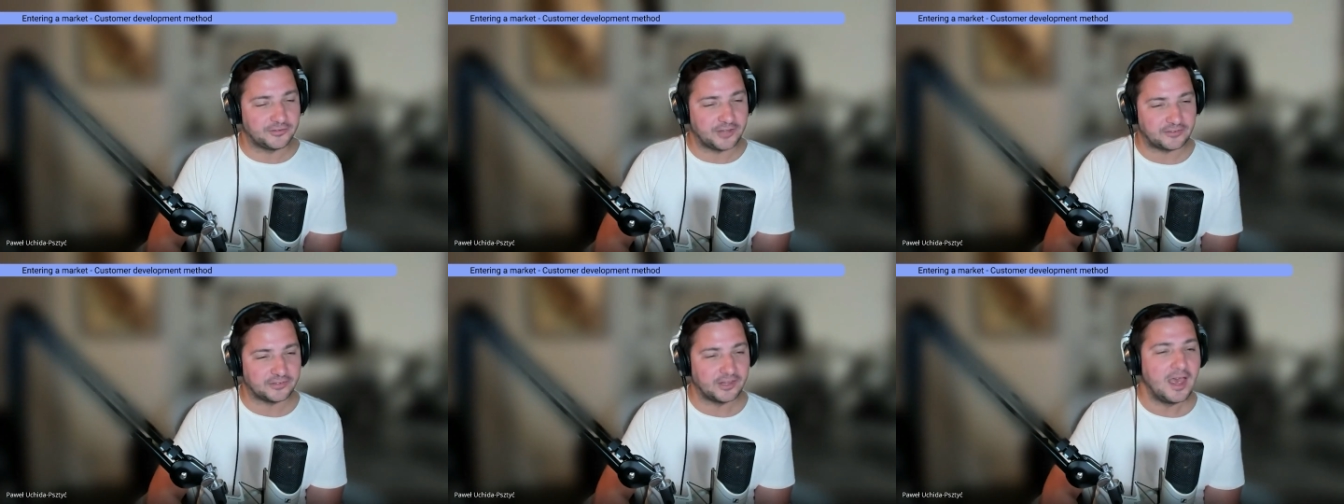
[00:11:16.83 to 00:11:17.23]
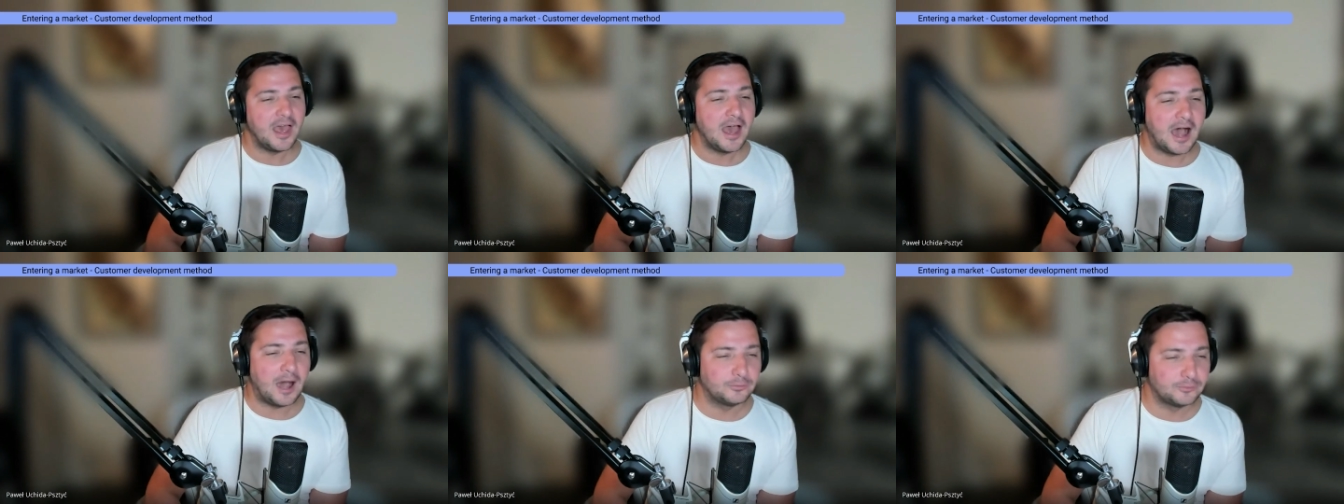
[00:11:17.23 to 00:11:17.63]
yes.
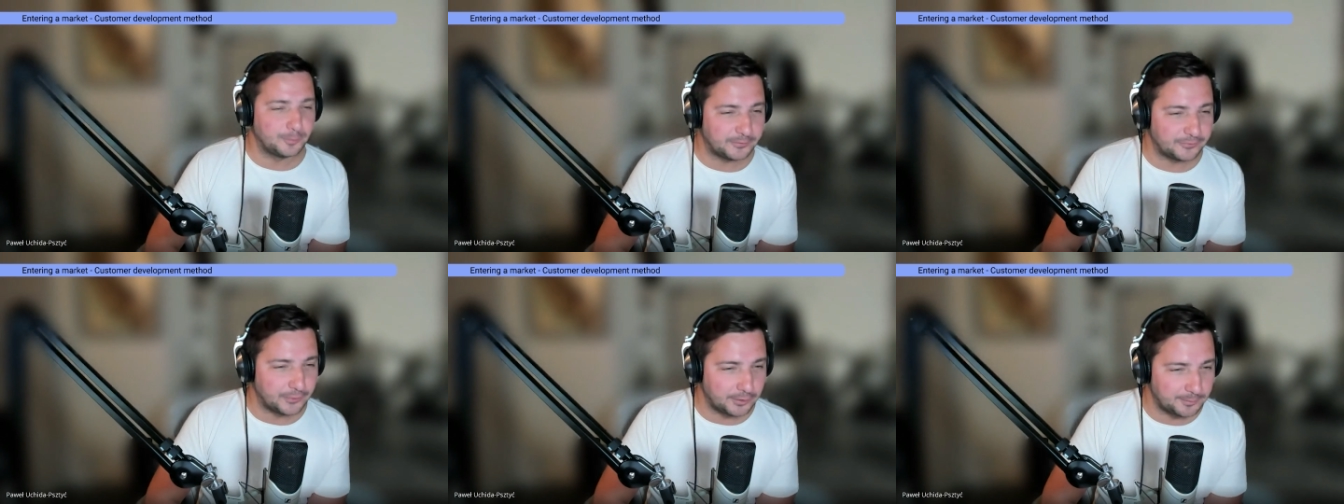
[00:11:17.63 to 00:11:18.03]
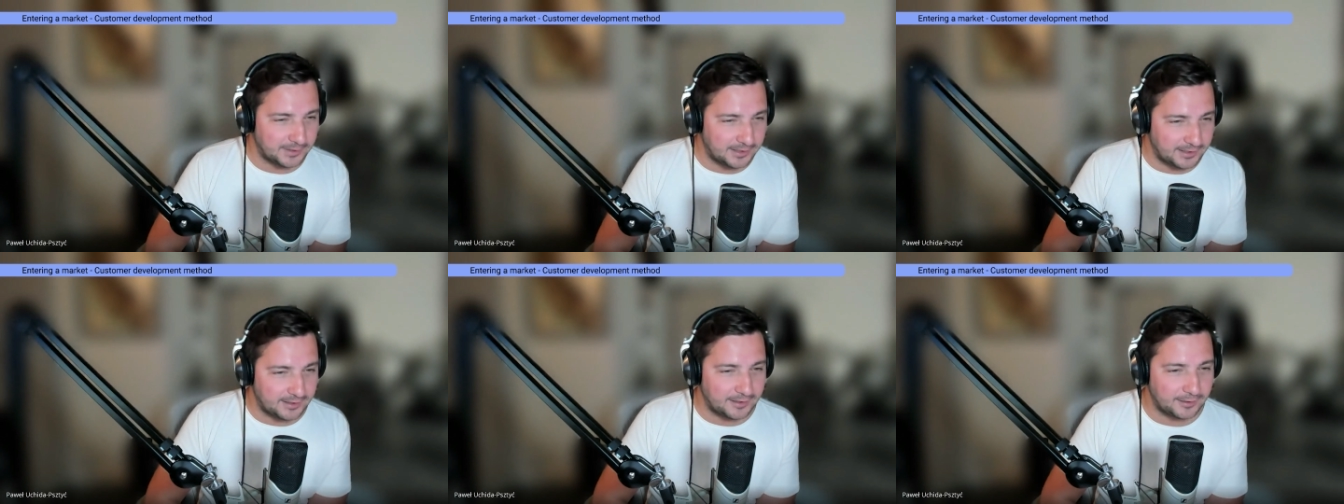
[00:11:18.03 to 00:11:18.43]
How to perform
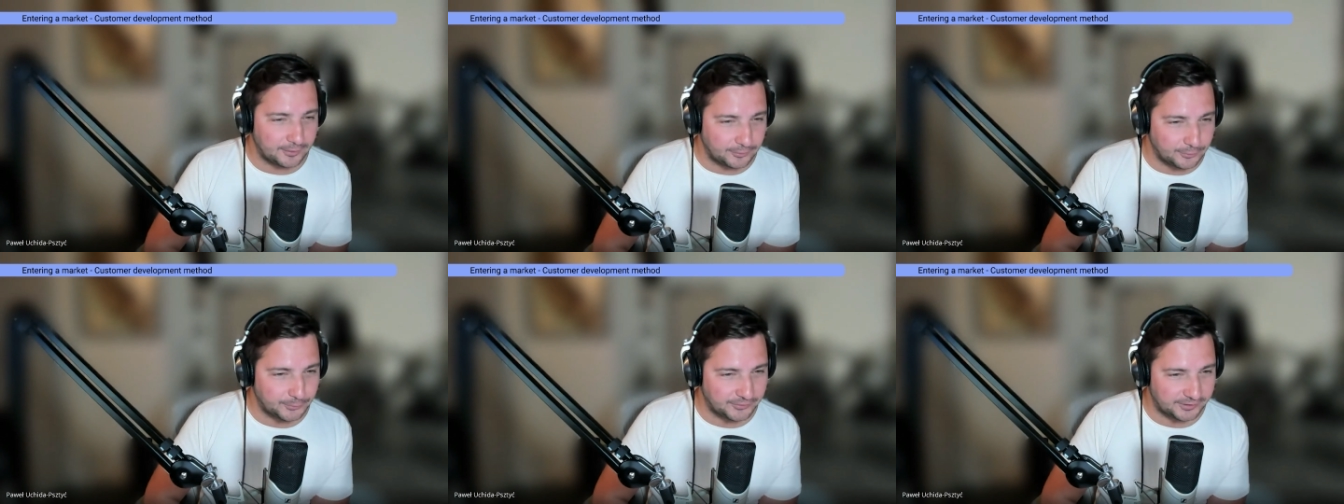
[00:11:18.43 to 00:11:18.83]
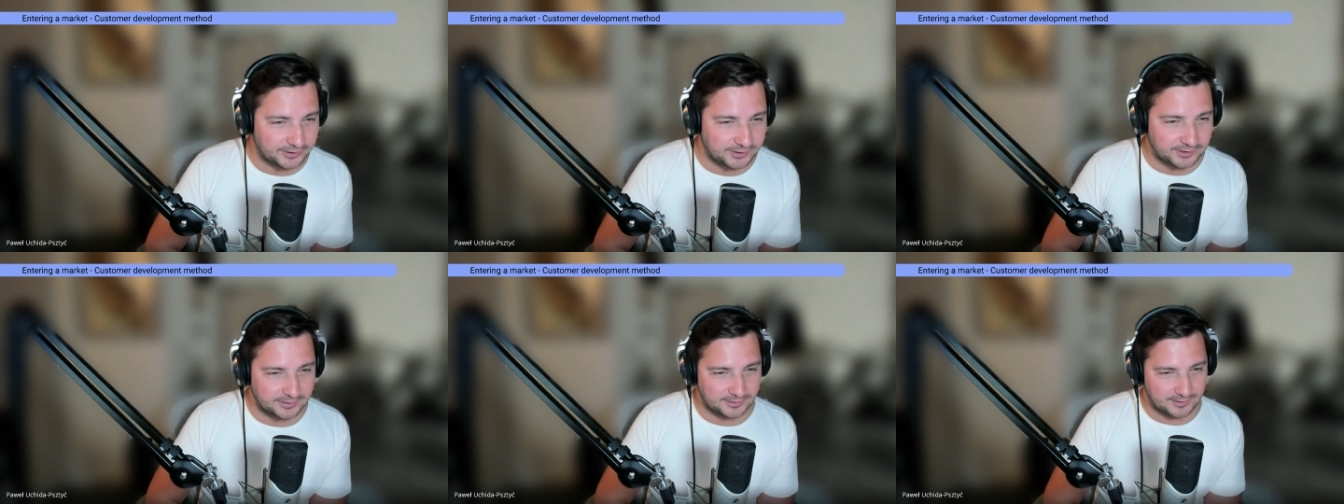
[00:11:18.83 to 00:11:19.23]
a
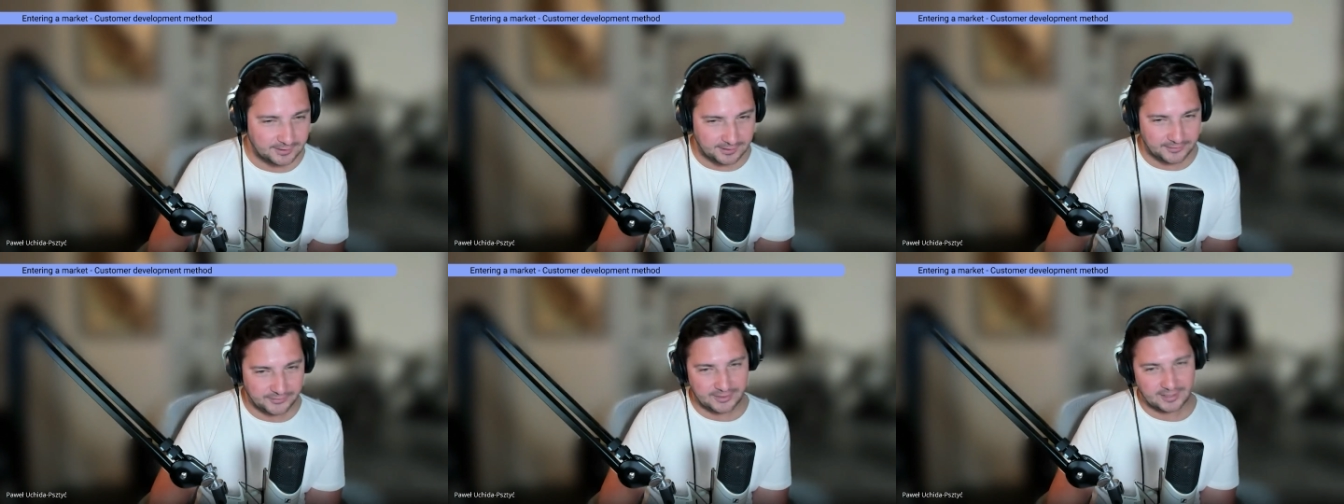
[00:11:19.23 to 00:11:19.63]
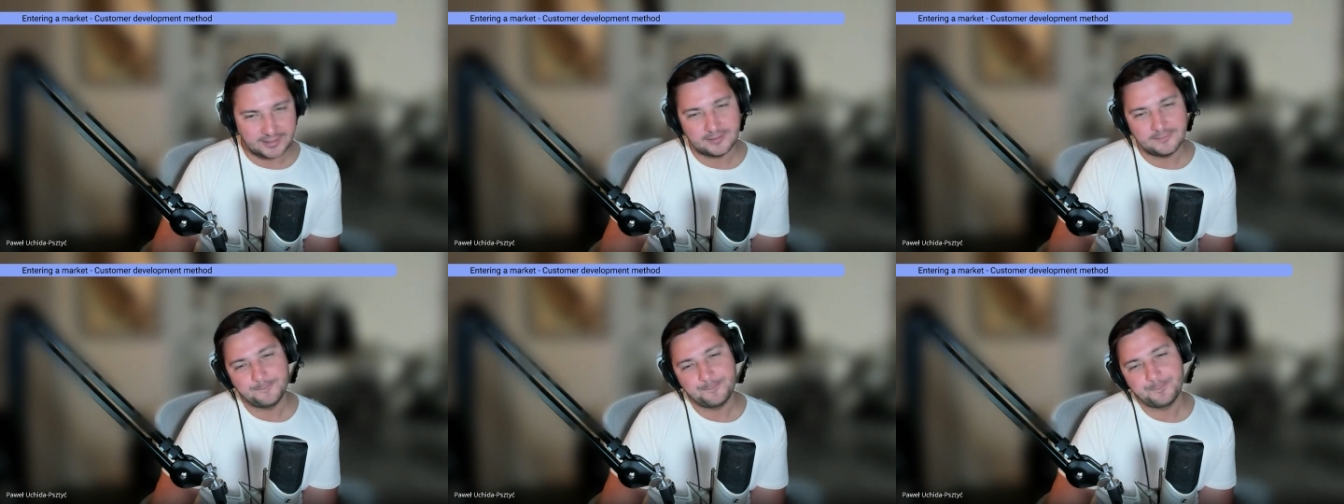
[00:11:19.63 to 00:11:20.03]
user study